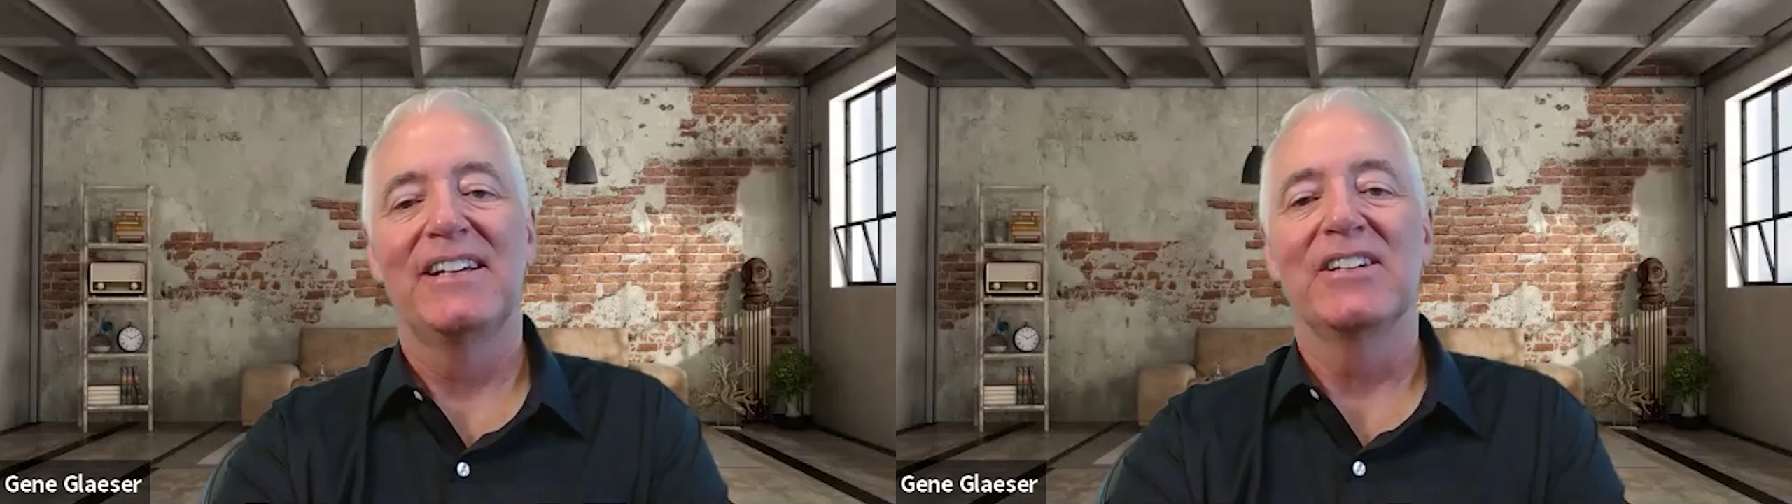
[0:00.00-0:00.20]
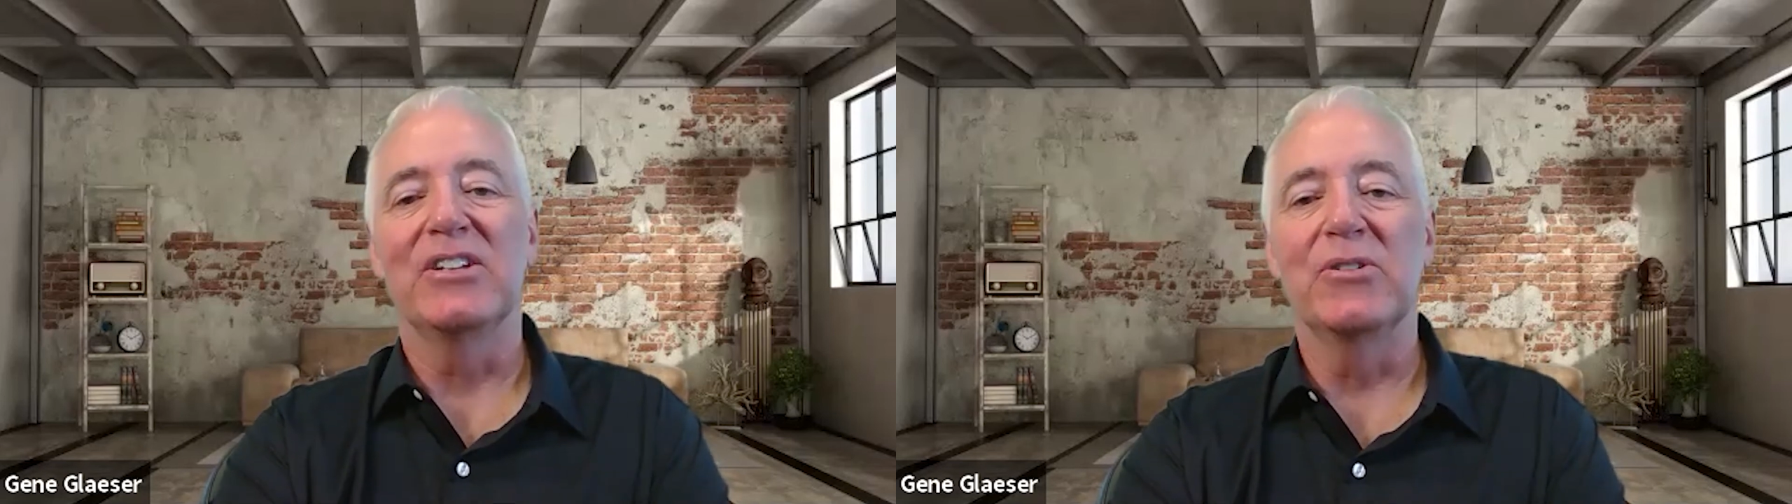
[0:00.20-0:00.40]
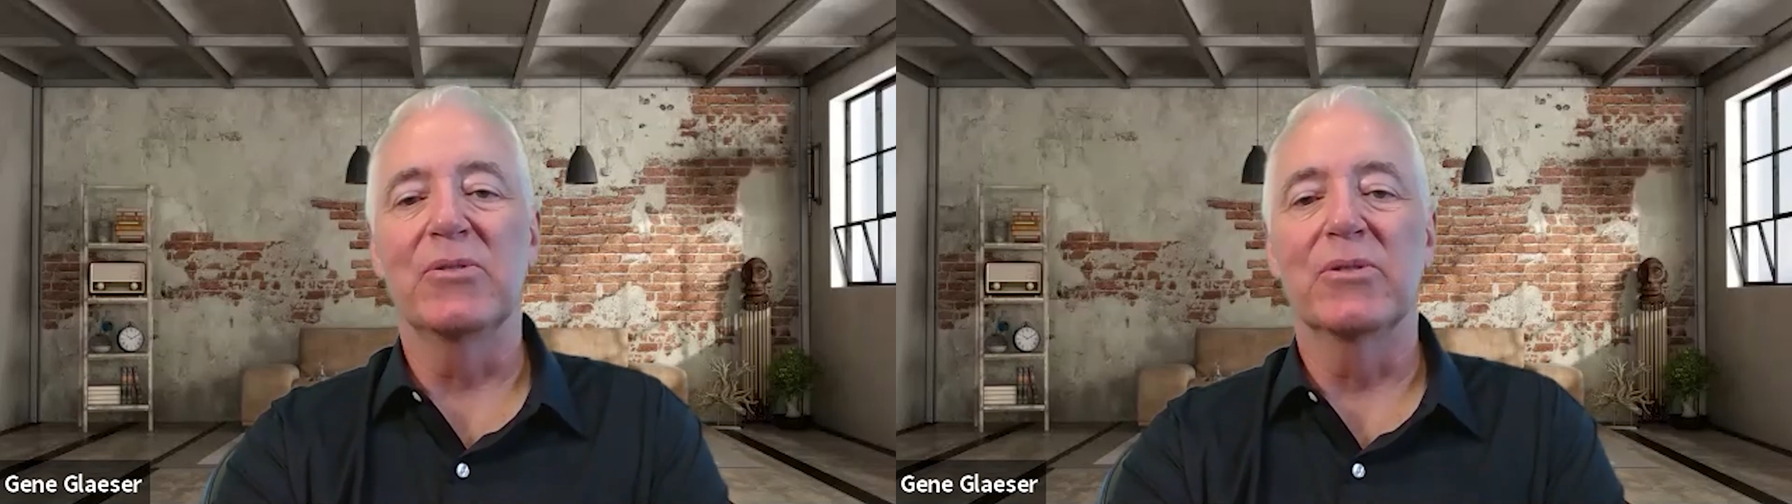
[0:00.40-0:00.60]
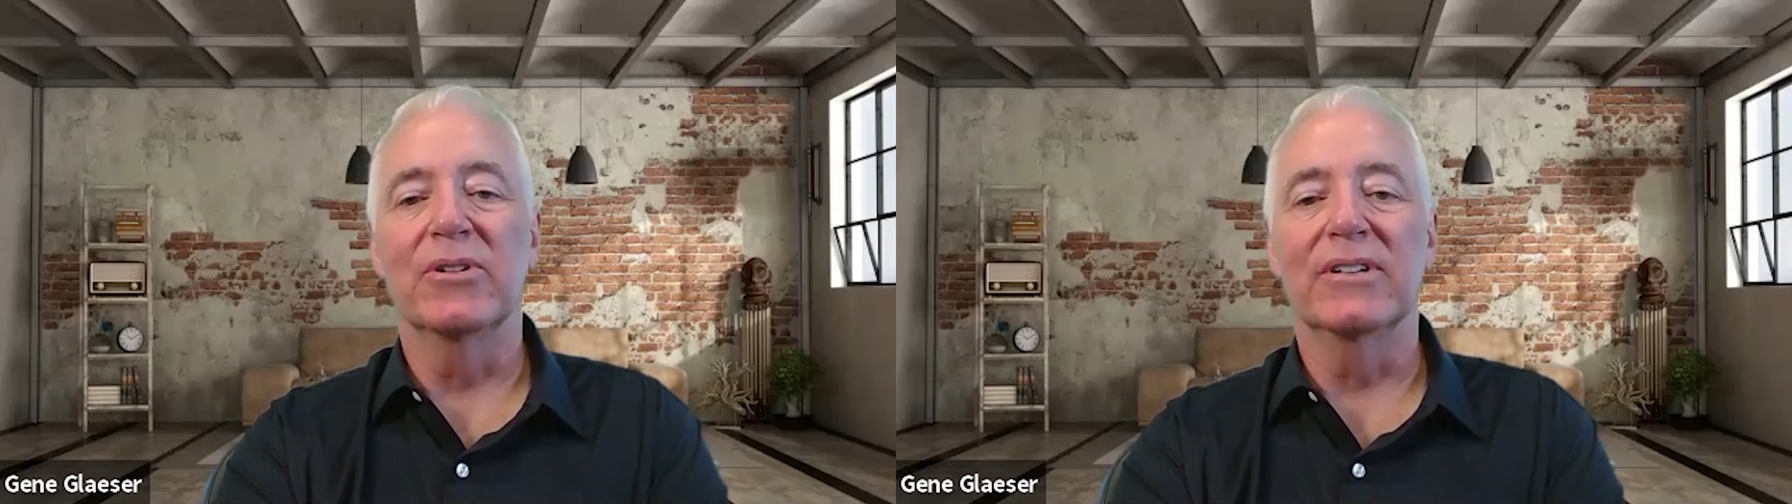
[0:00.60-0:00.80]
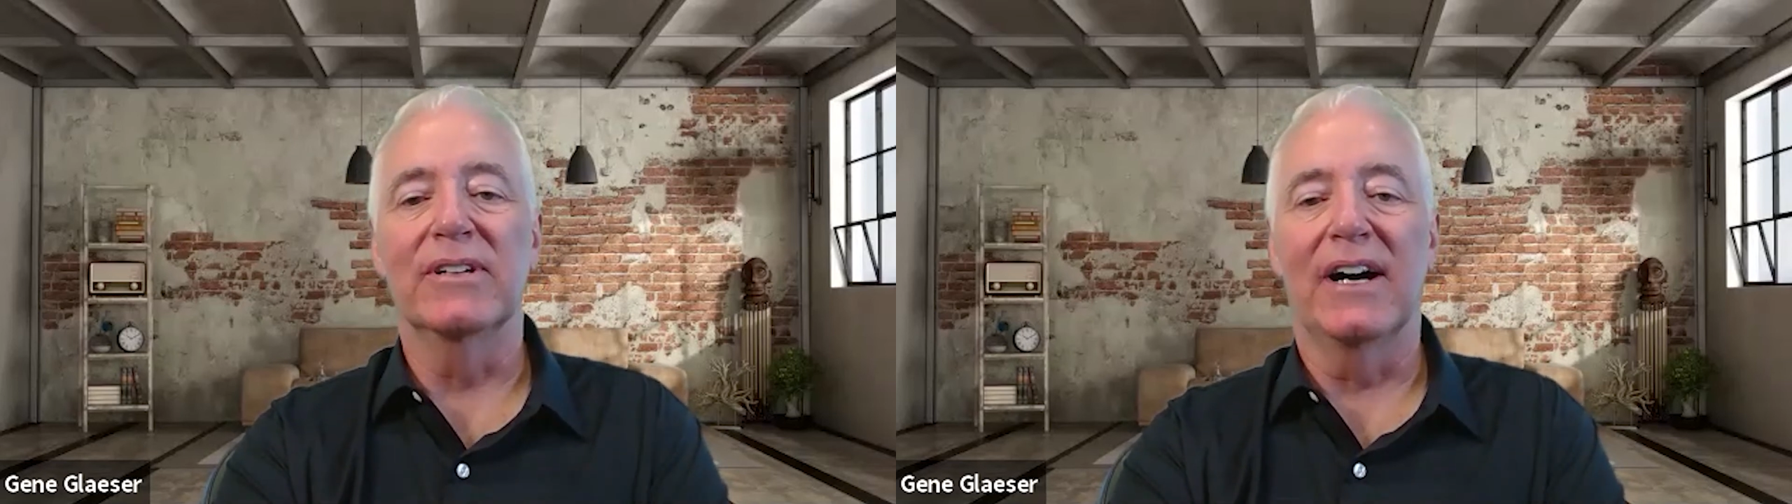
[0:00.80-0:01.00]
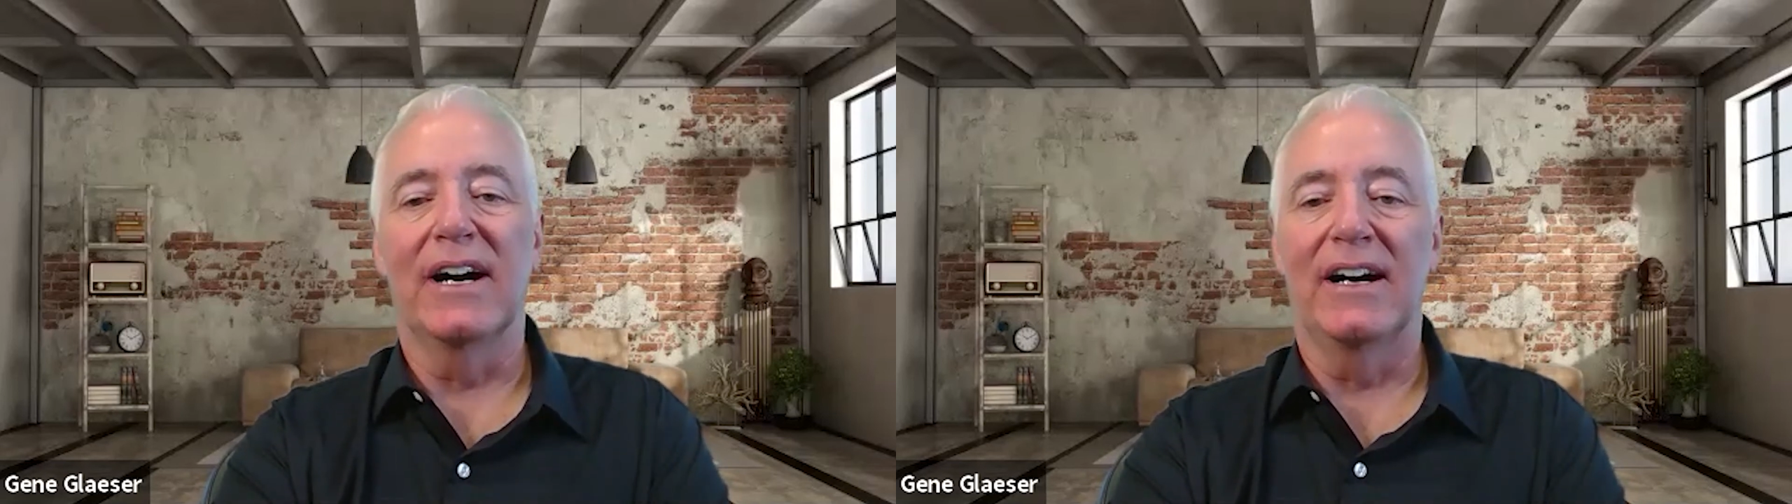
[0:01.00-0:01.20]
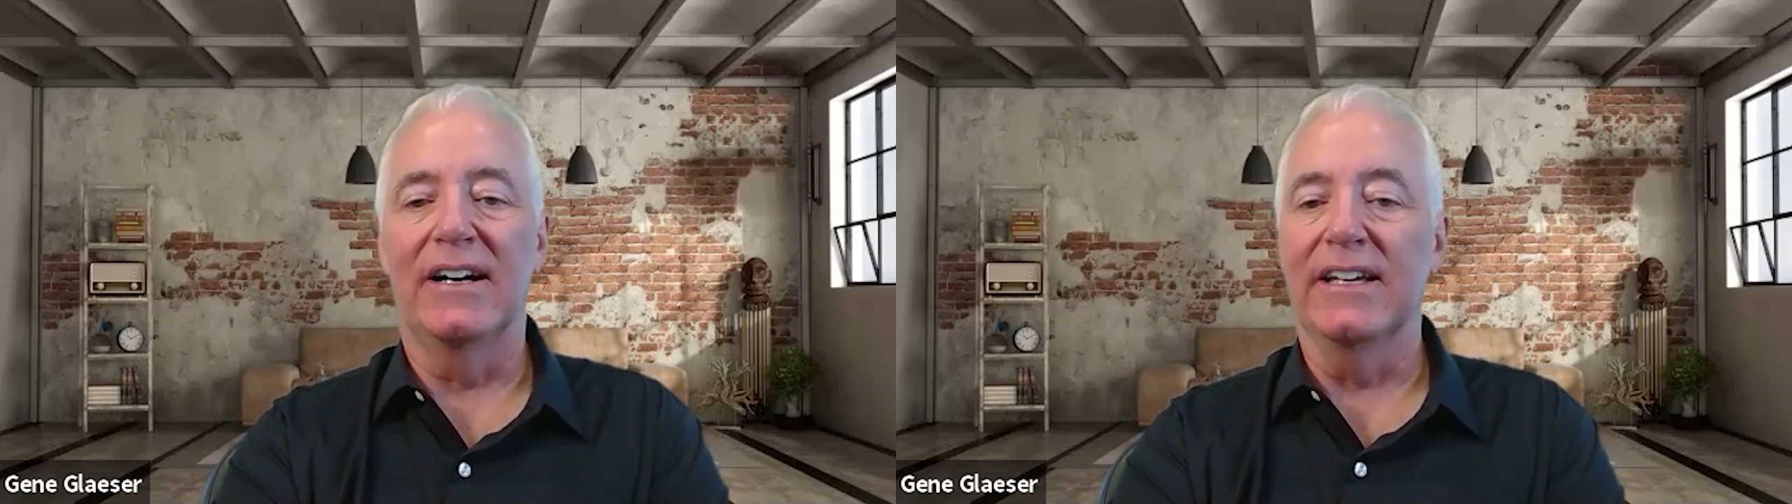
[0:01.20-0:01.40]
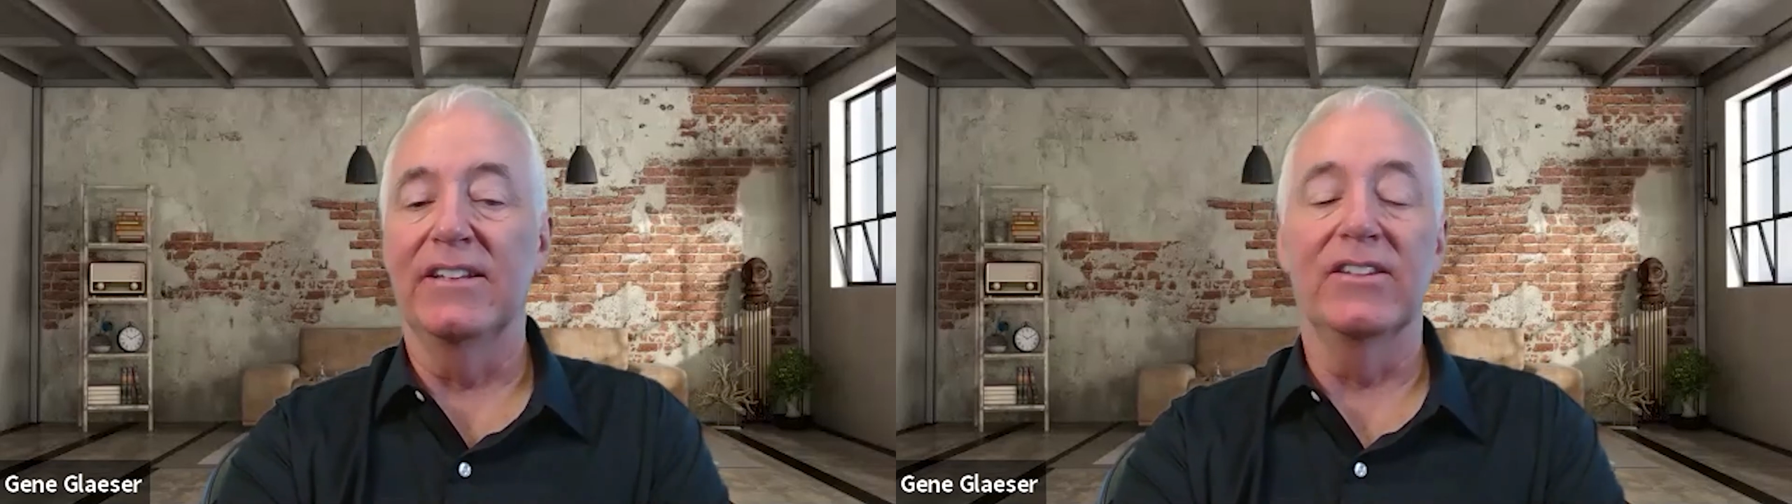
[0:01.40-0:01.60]
You were
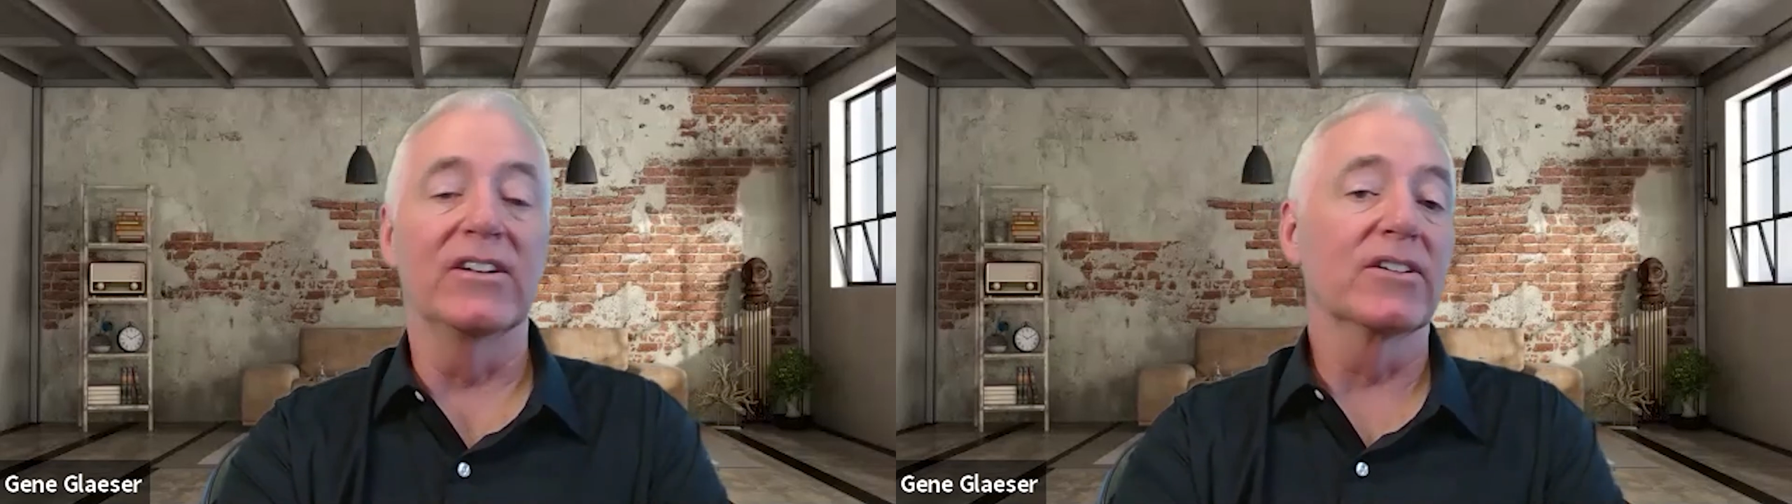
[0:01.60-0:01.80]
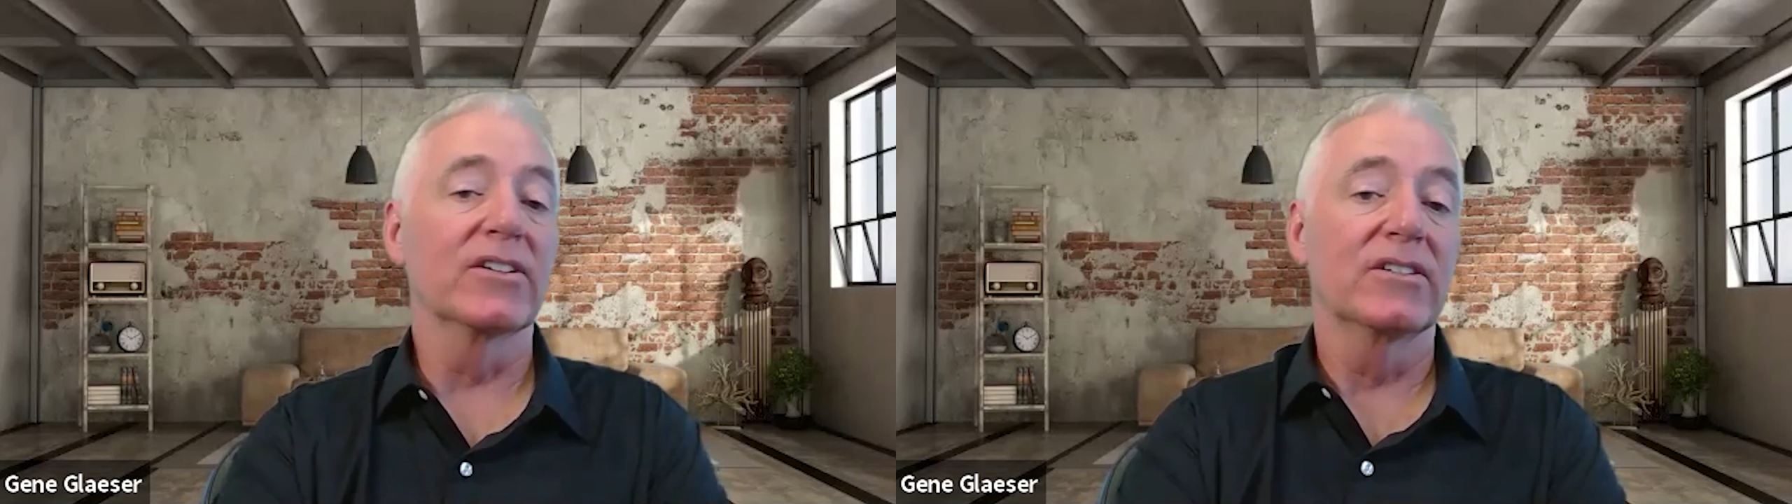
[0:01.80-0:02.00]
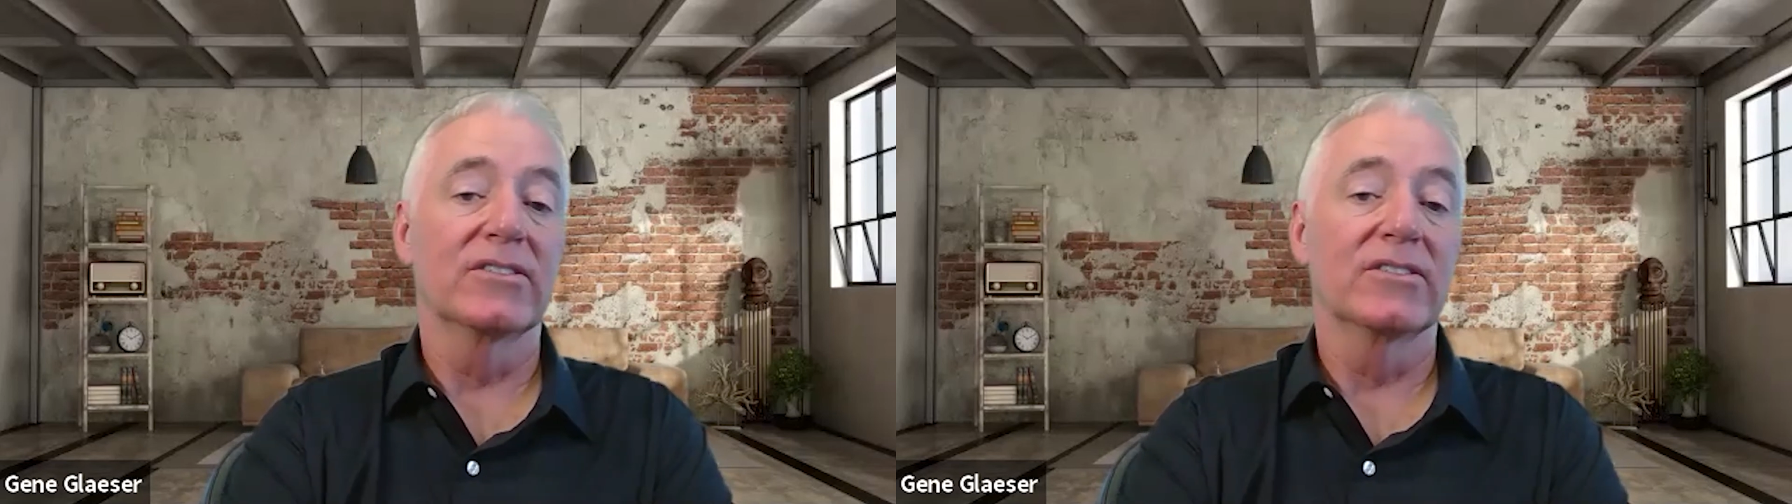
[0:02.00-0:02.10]
in the